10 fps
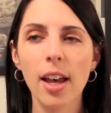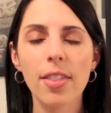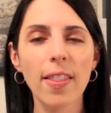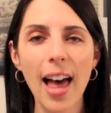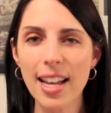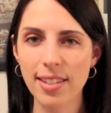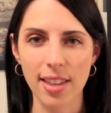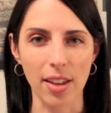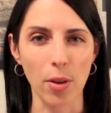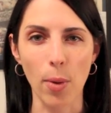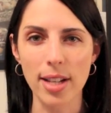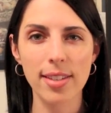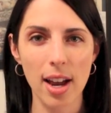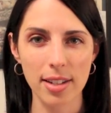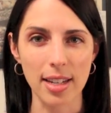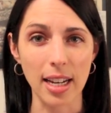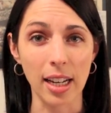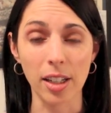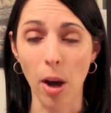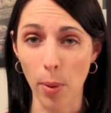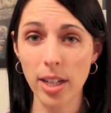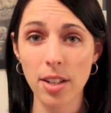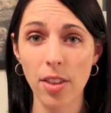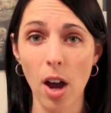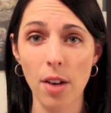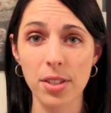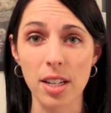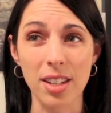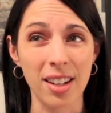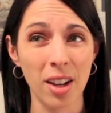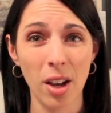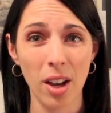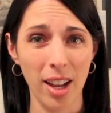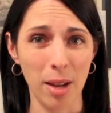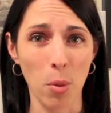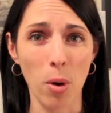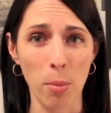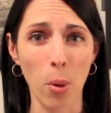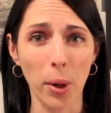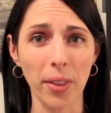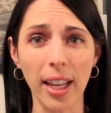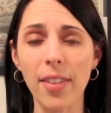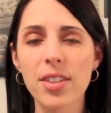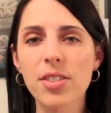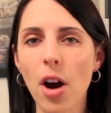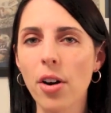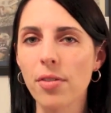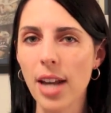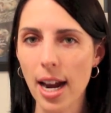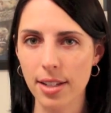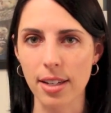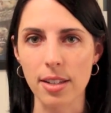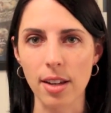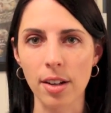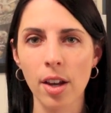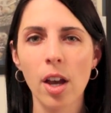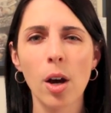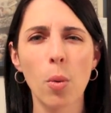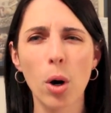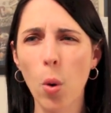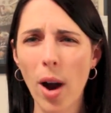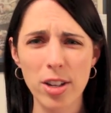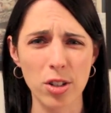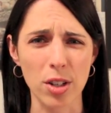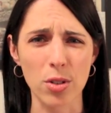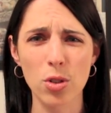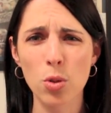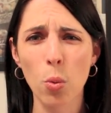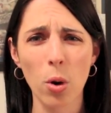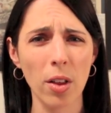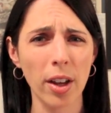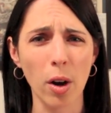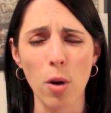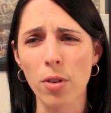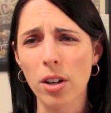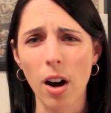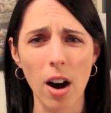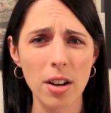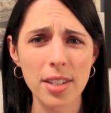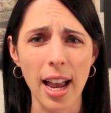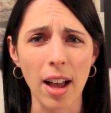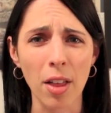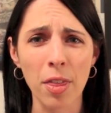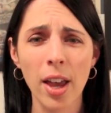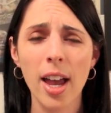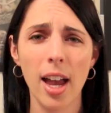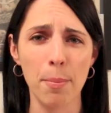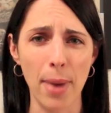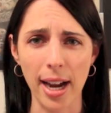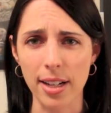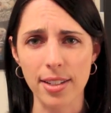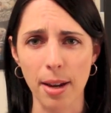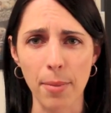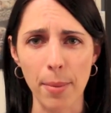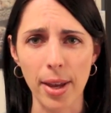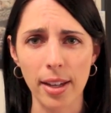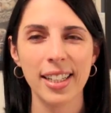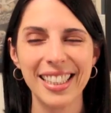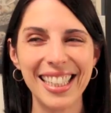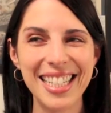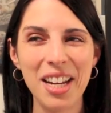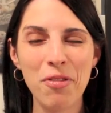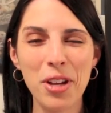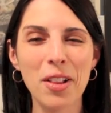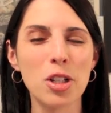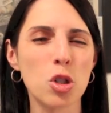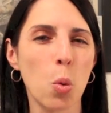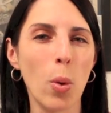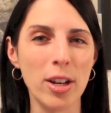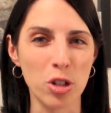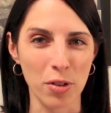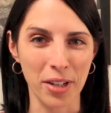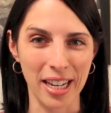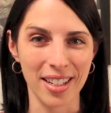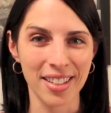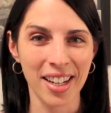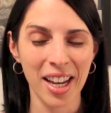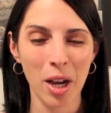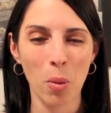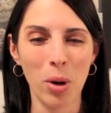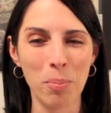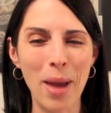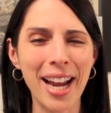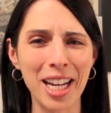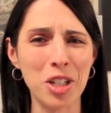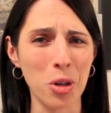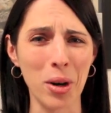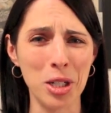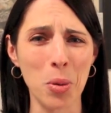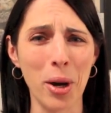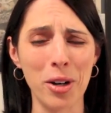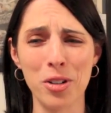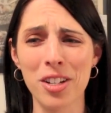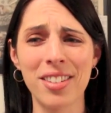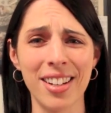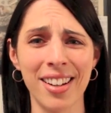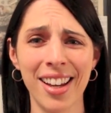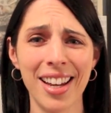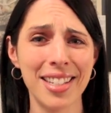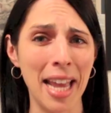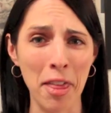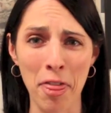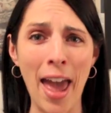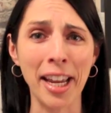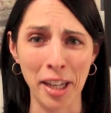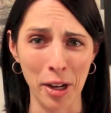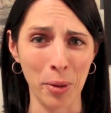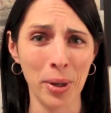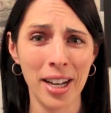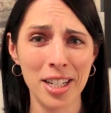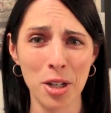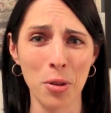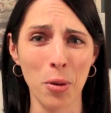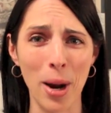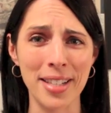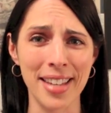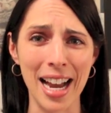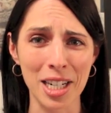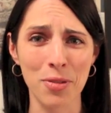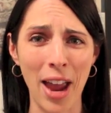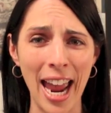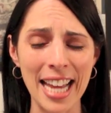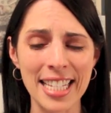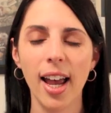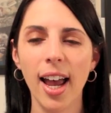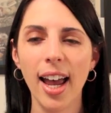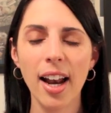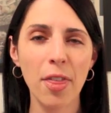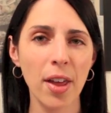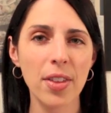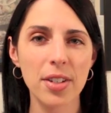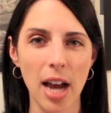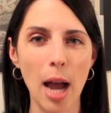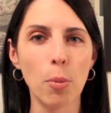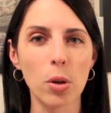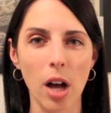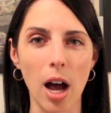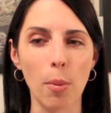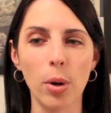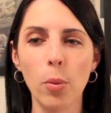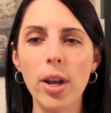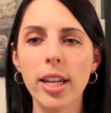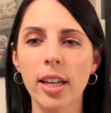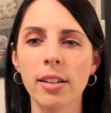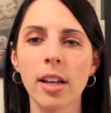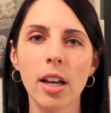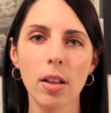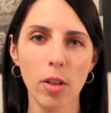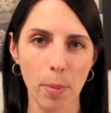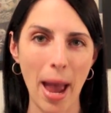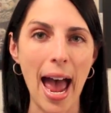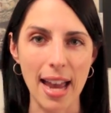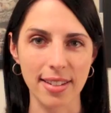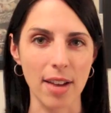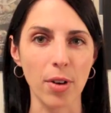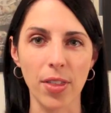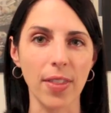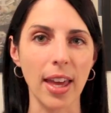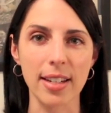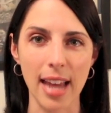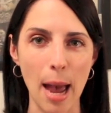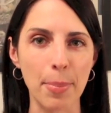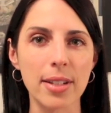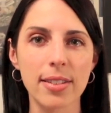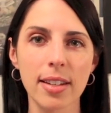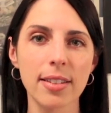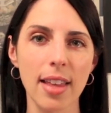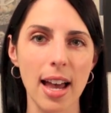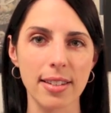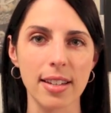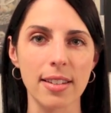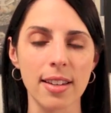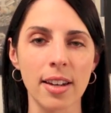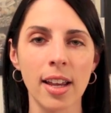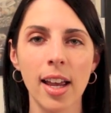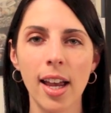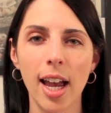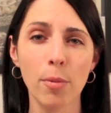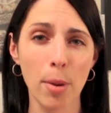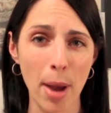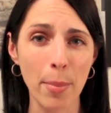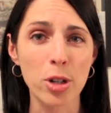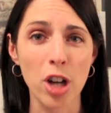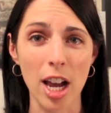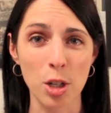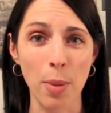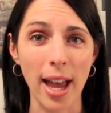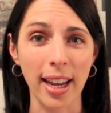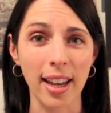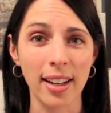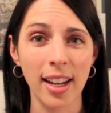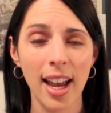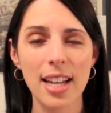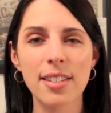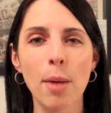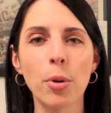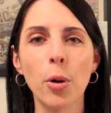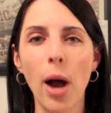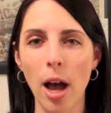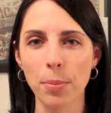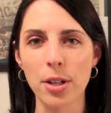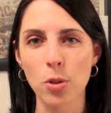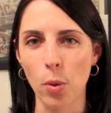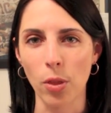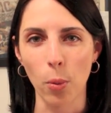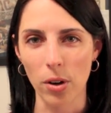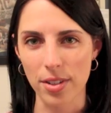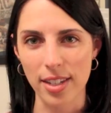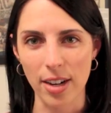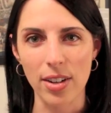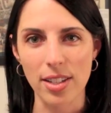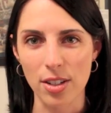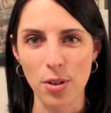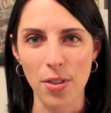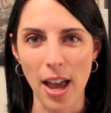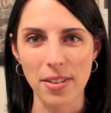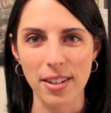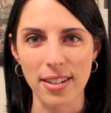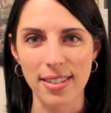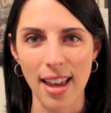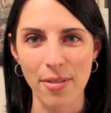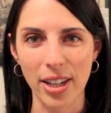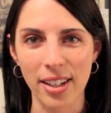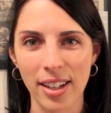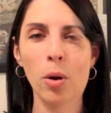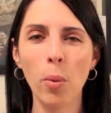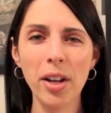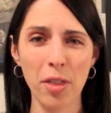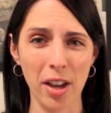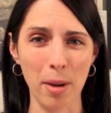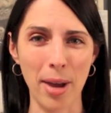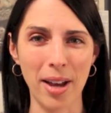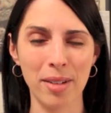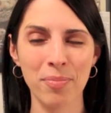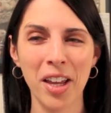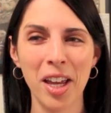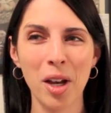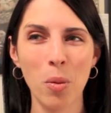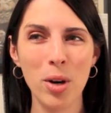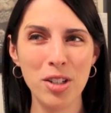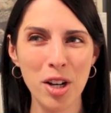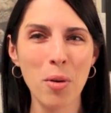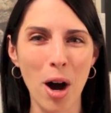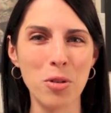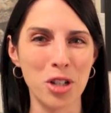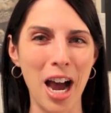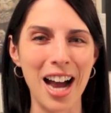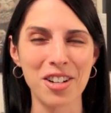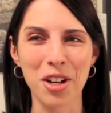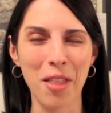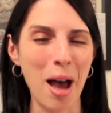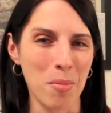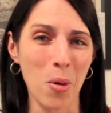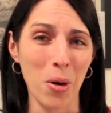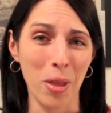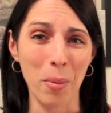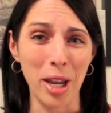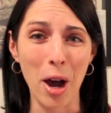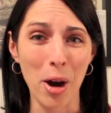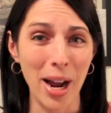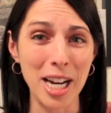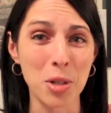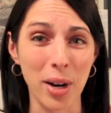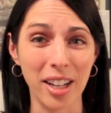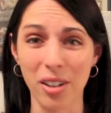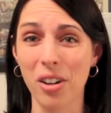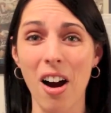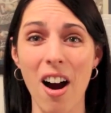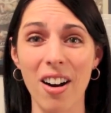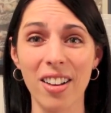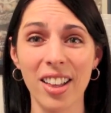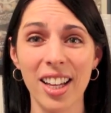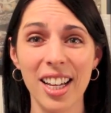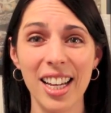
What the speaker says: The last thing the Red Sox needed going into the offseason, and more importantly at the start of next season, were questions swirling over Carl's health and Beckett's commitment. I did feel a twinge of guilt when Beckett joined Twitter just to say thank you to the Red Sox fans. And I think the time will come when we can look past everything that has happened since last season and remember Josh Beckett as someone who helped us win the World Series in 2007. When you think about it, we do owe Josh a lot more than we Adrian or Carl.